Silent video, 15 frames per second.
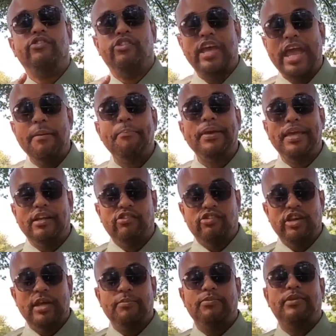
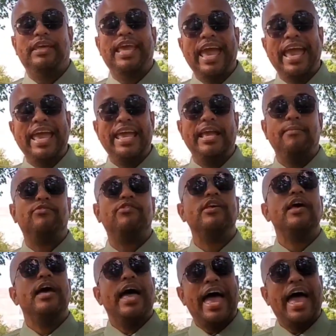championship games